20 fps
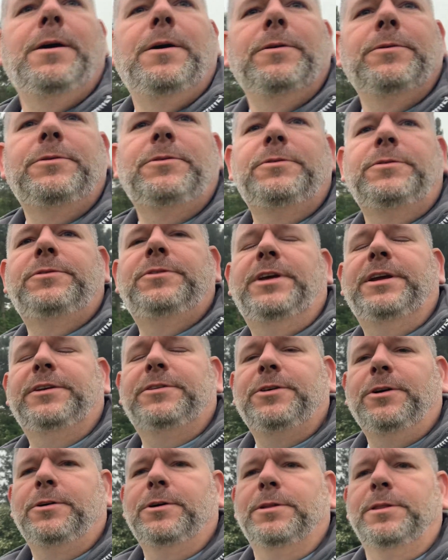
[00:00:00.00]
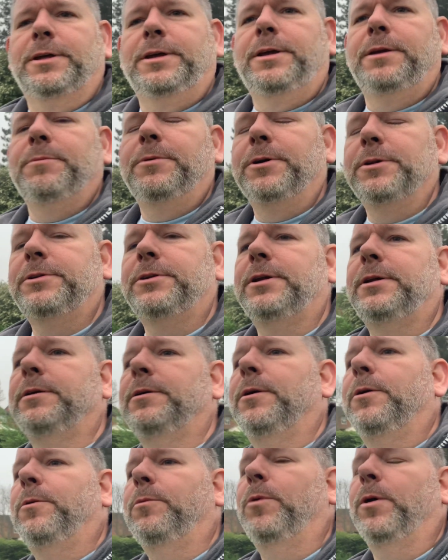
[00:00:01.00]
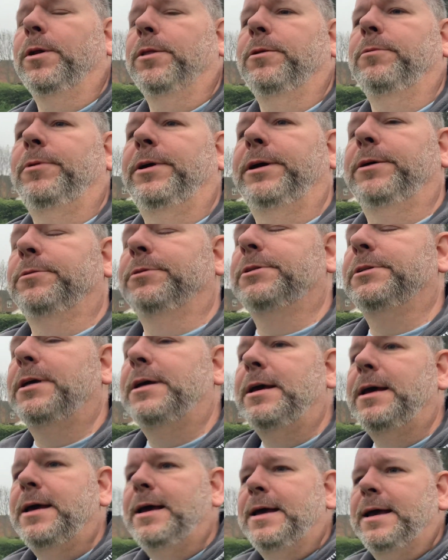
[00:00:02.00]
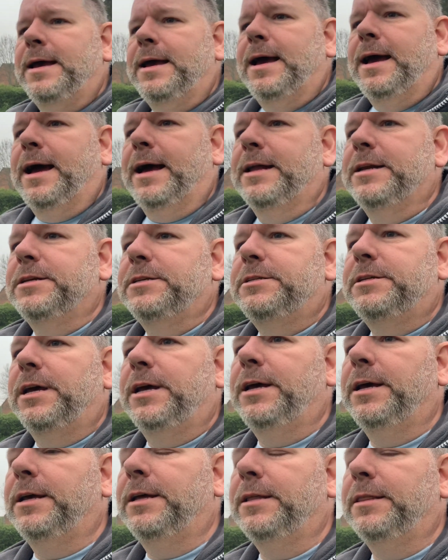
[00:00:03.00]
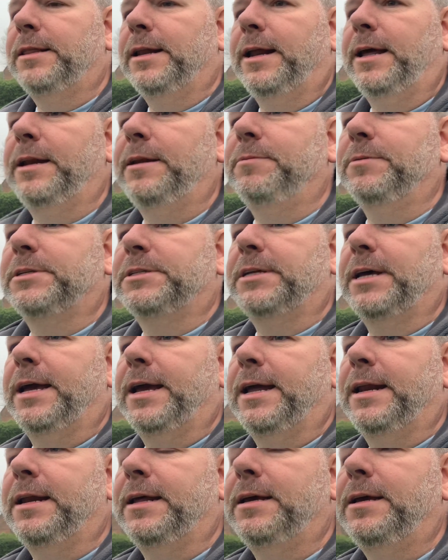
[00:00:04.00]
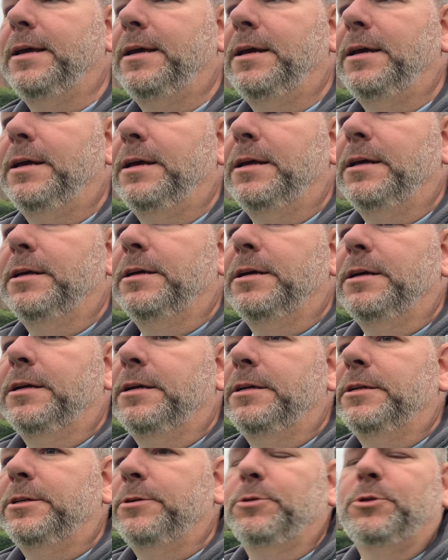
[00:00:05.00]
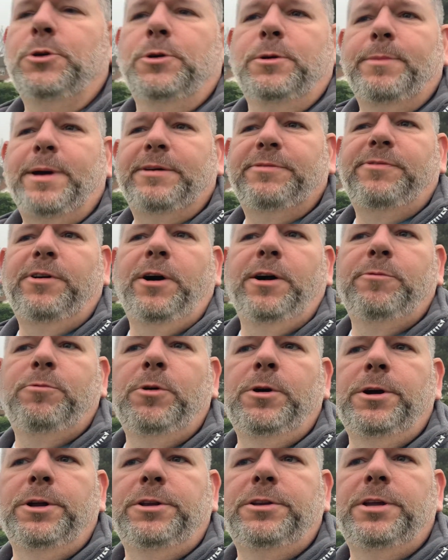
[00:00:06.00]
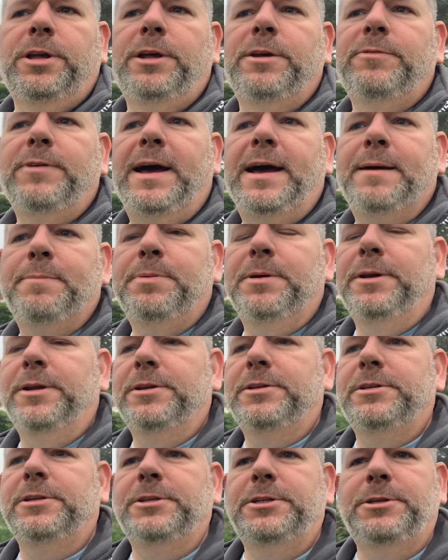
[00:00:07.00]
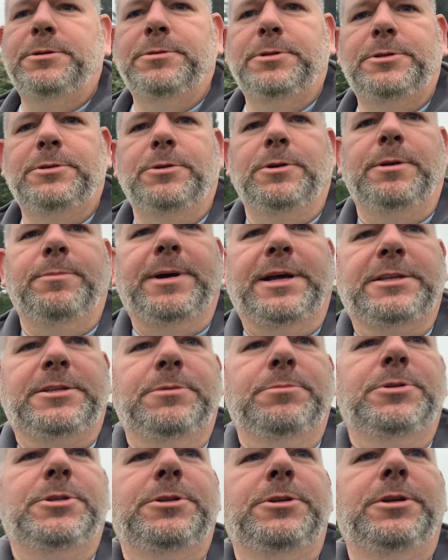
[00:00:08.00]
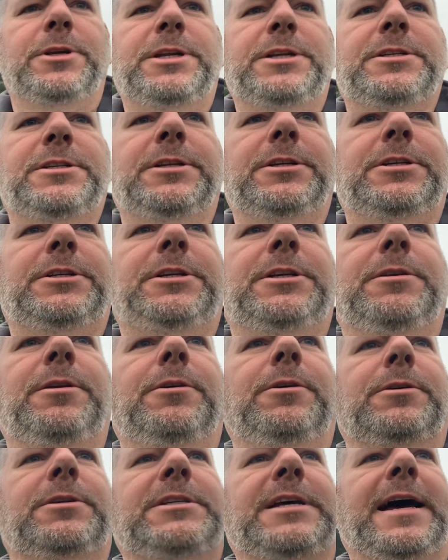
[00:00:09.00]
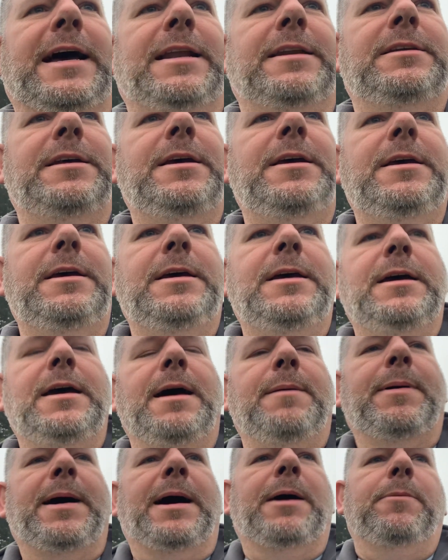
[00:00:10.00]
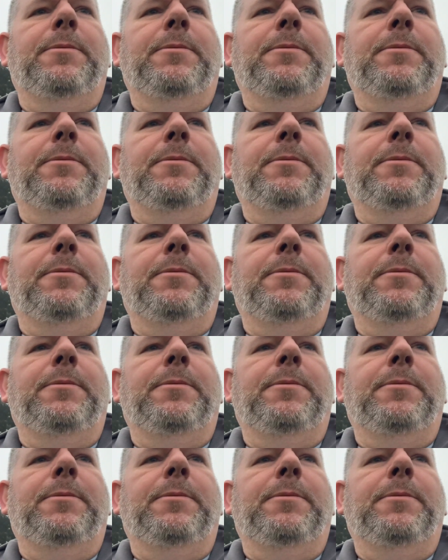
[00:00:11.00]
on TikTok, I think it was, or one of the reels. And the lady was saying she was talking about five words for happiness and she was talking about some studies that she'd looked at about